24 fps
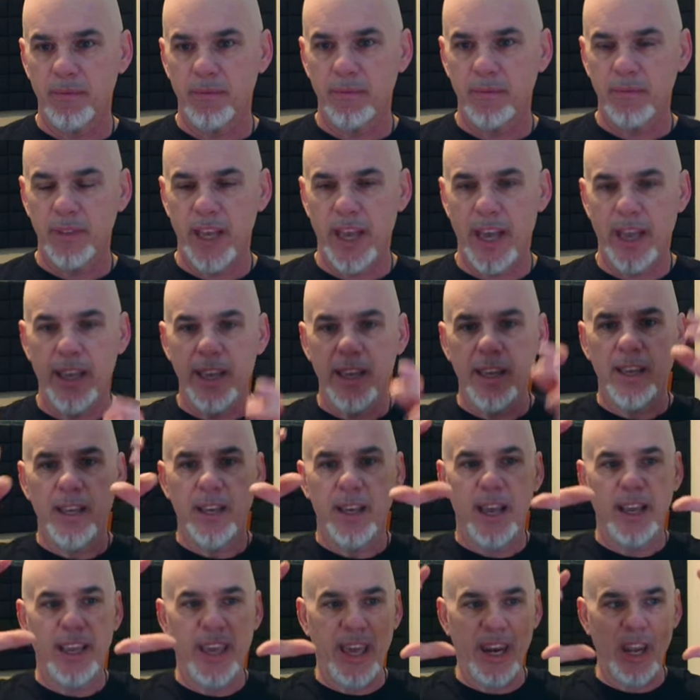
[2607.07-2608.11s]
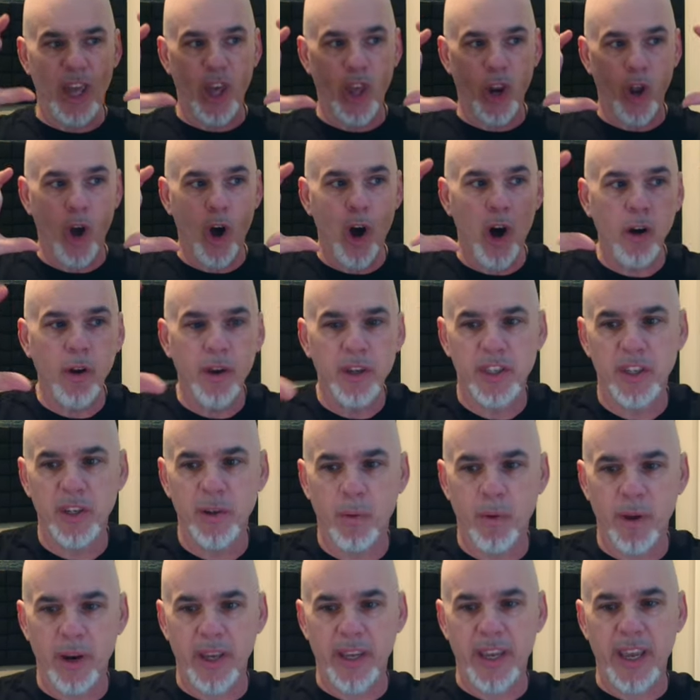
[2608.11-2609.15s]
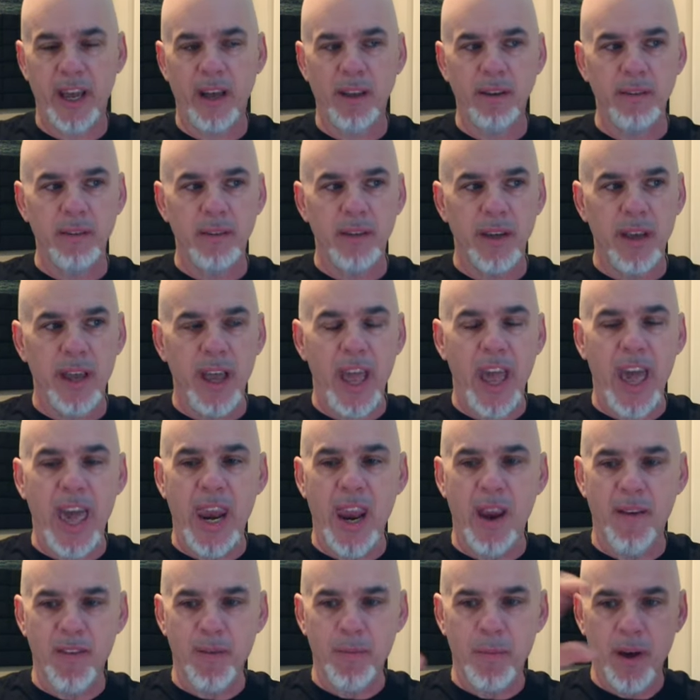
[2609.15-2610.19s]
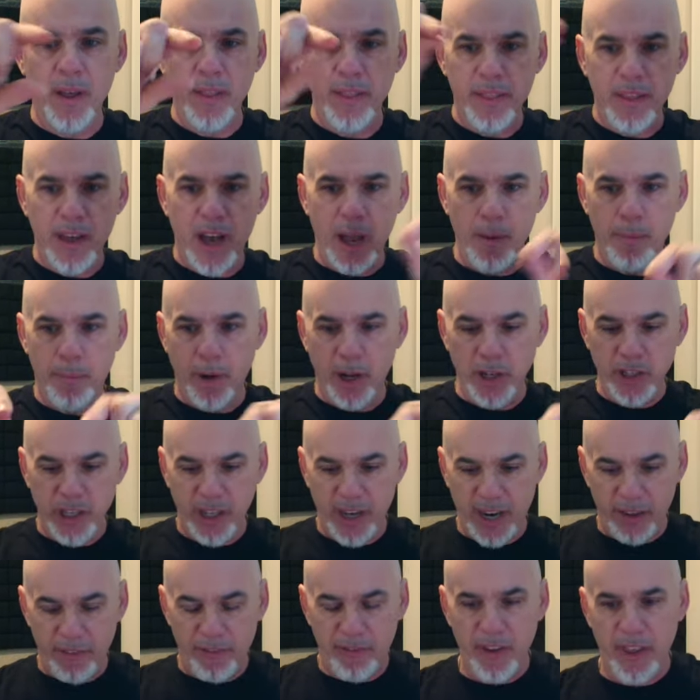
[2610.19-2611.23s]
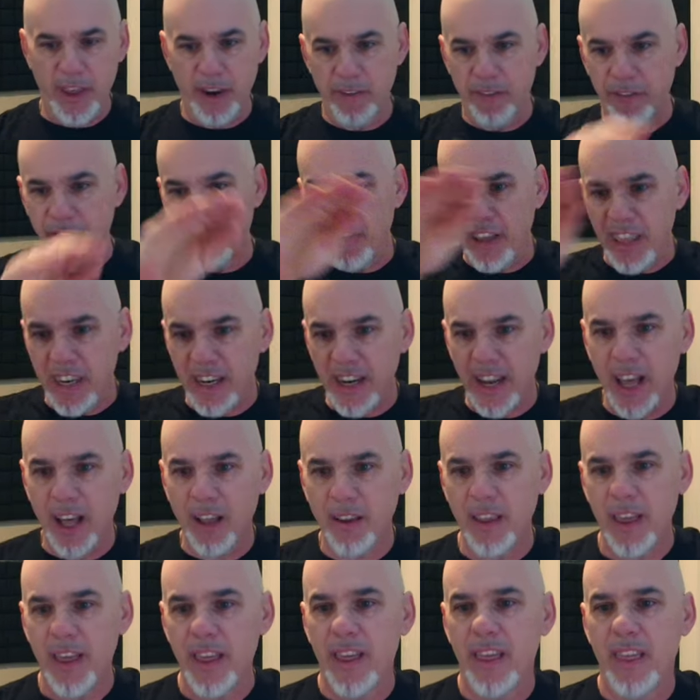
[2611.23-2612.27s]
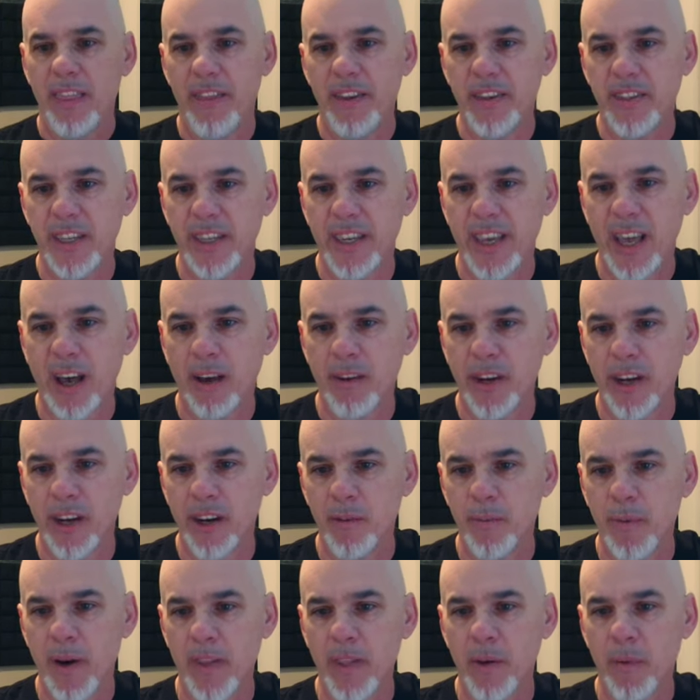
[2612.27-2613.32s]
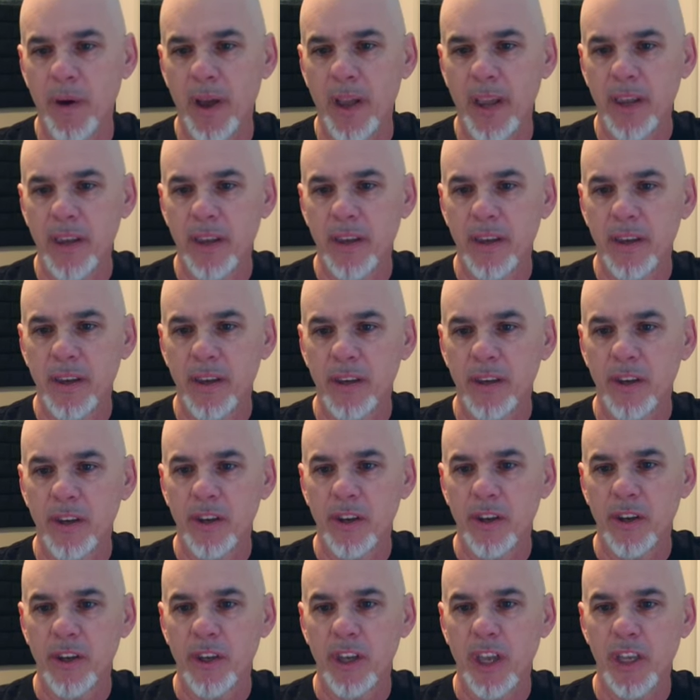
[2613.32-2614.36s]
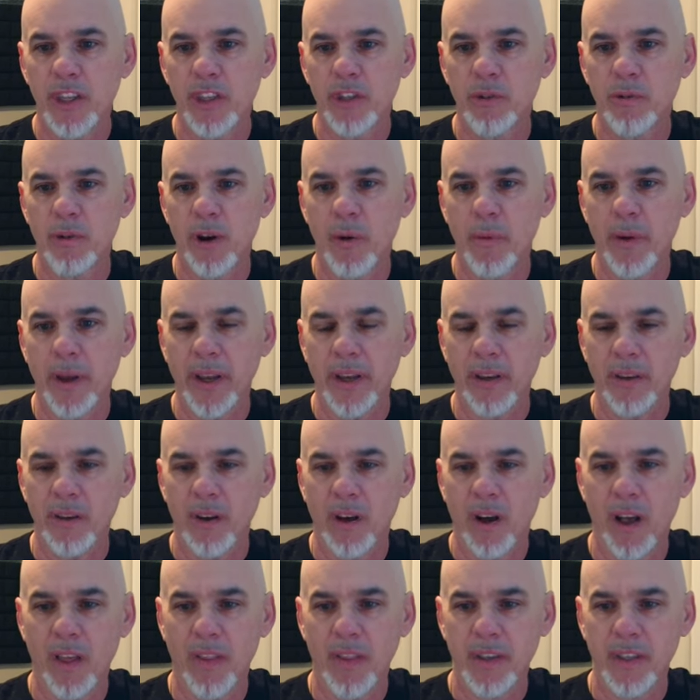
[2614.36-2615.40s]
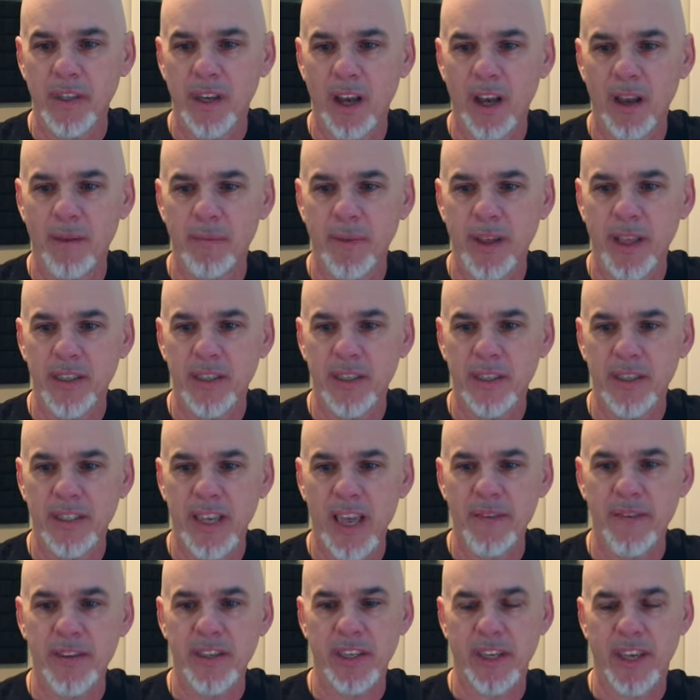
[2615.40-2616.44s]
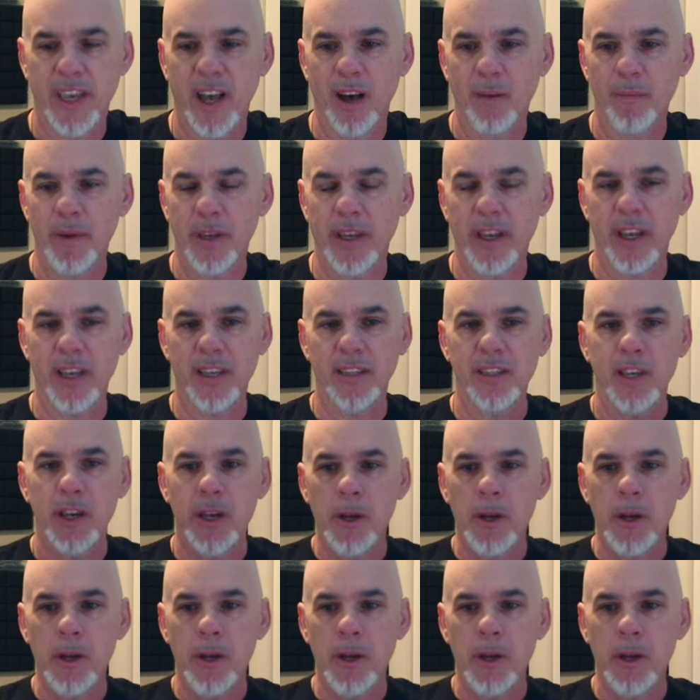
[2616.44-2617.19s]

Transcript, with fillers: Okay. Again, it all goes into one account. And every month I budget and I, and I feed it out. This account here, by the way, is growing all the time. It's a savings account because